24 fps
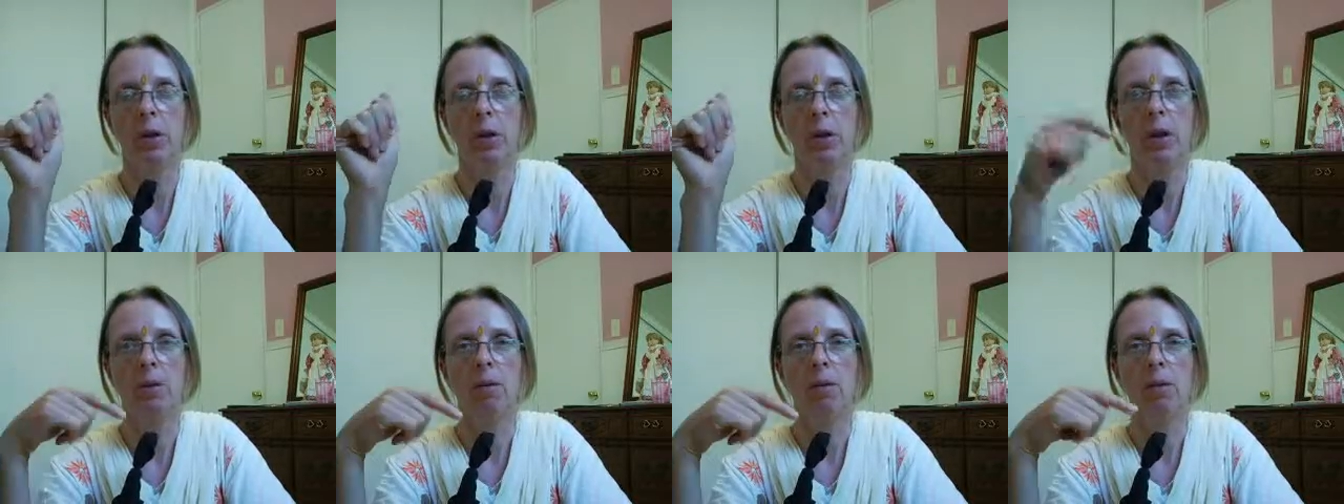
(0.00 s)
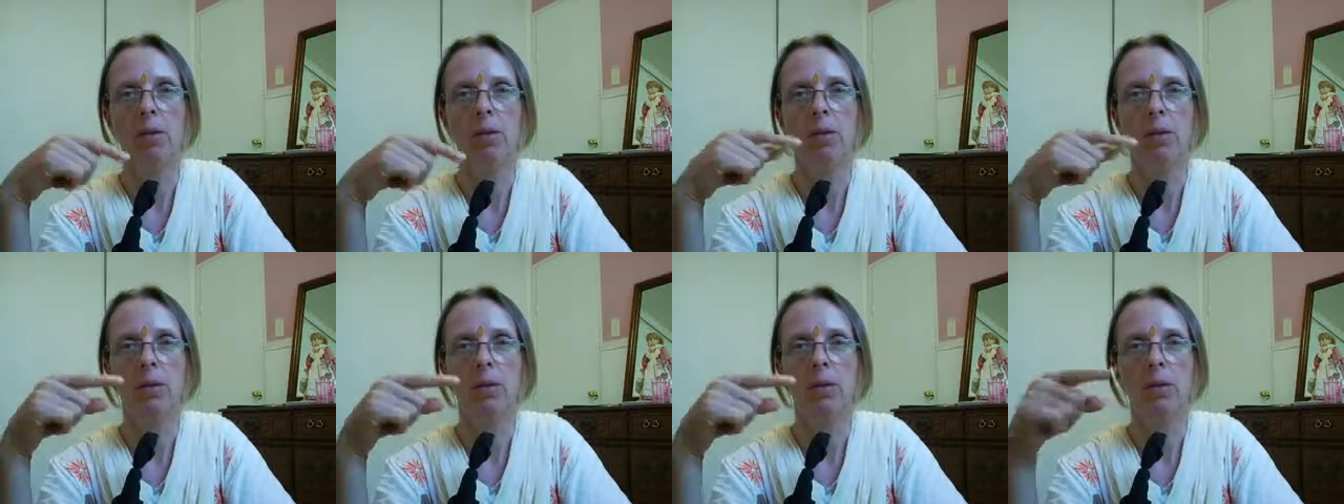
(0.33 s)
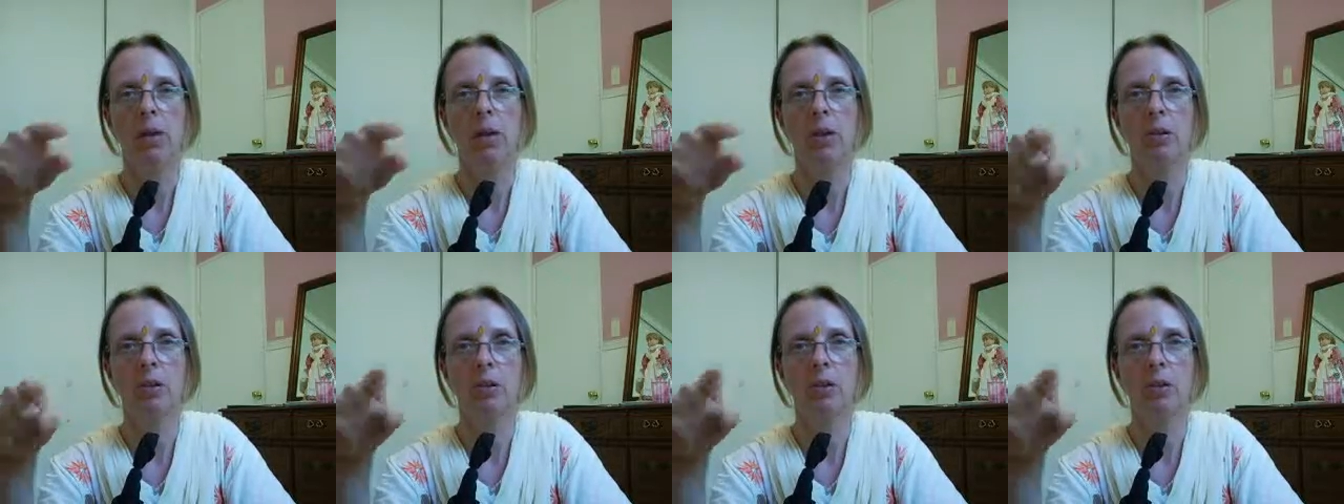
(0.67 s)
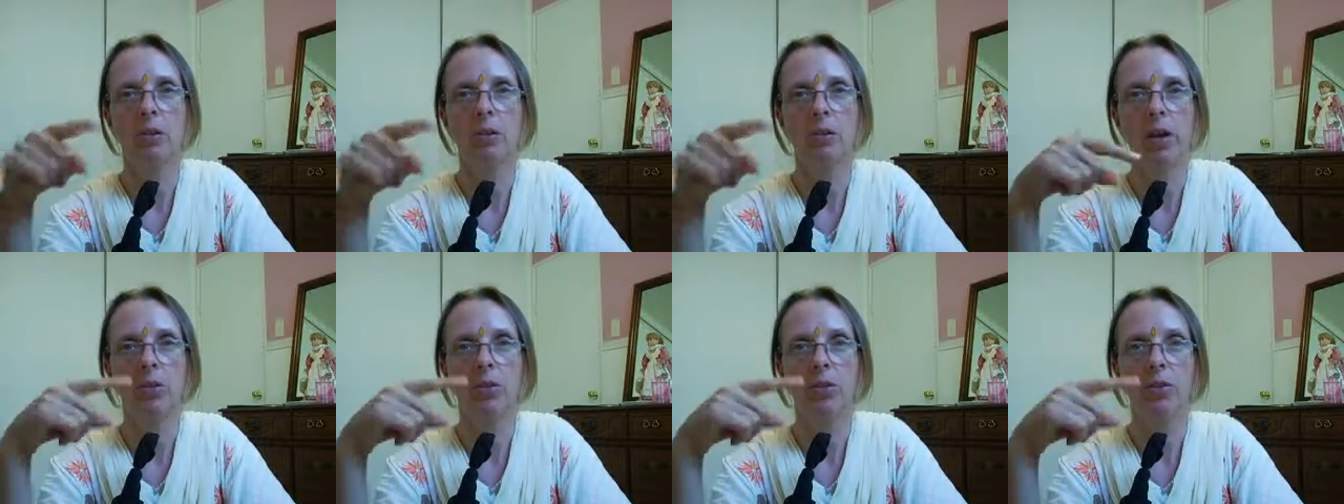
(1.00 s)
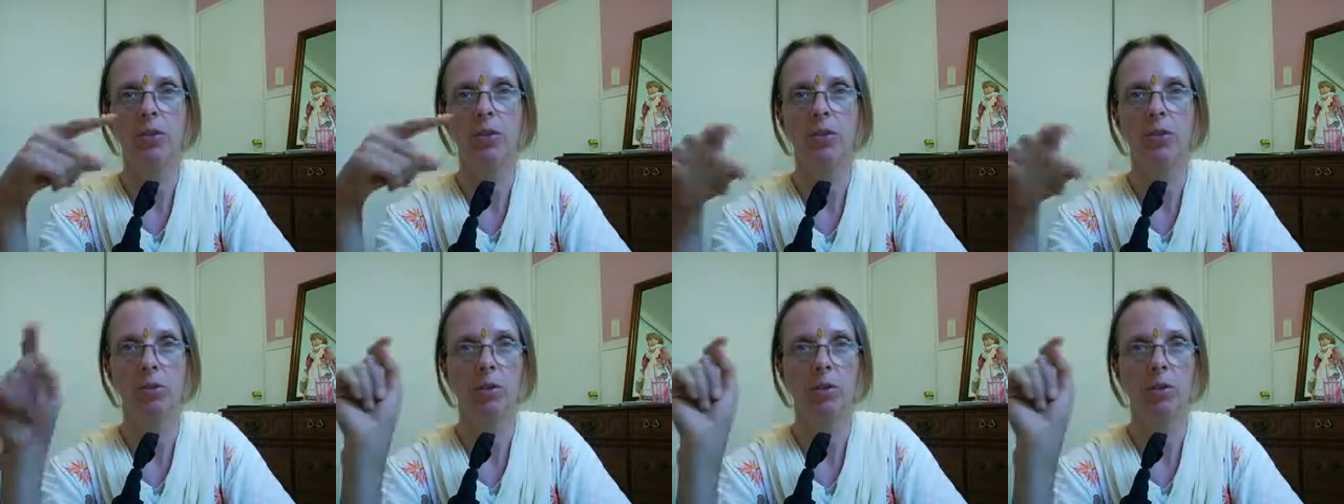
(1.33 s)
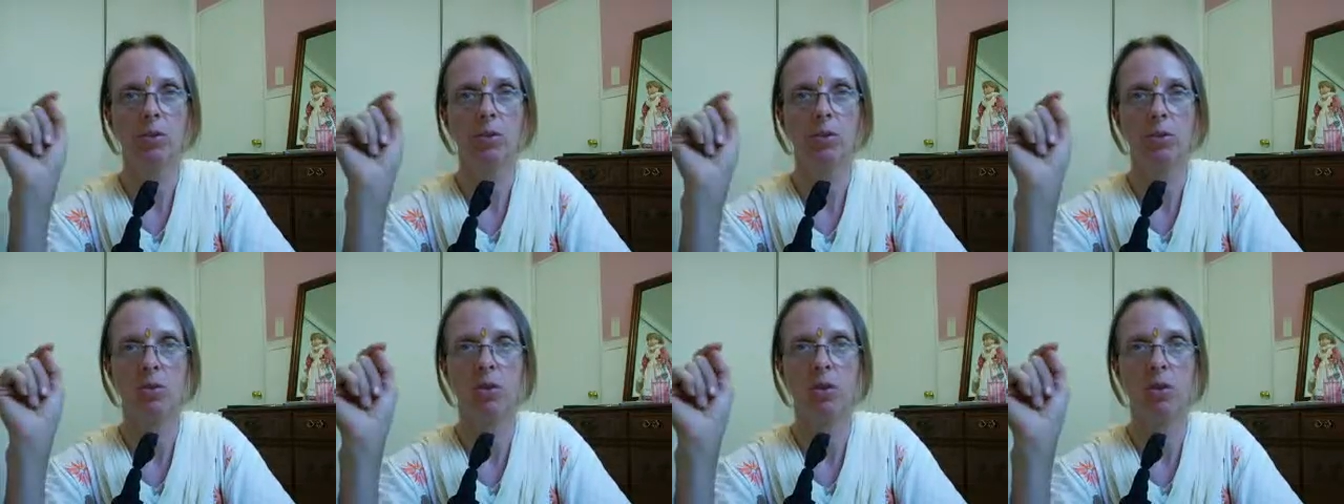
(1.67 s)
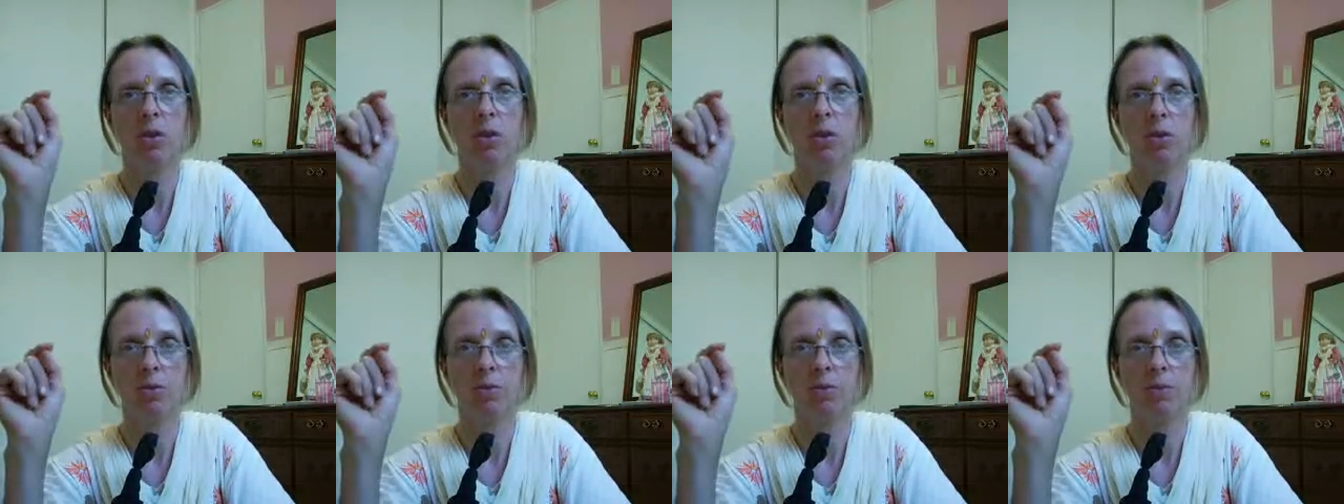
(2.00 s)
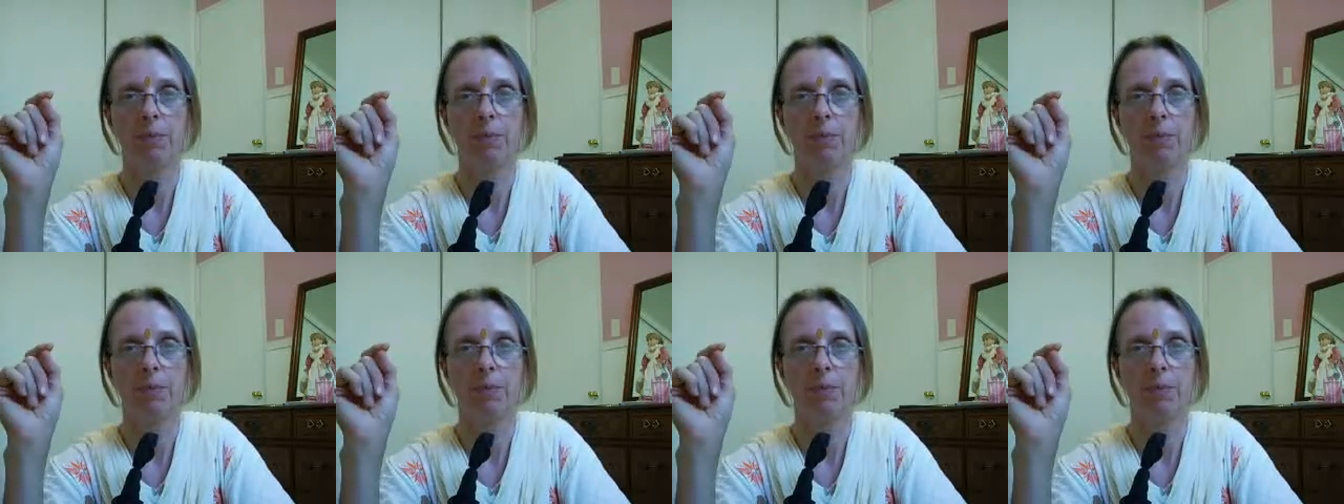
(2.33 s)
of exchanging vouchers with each other.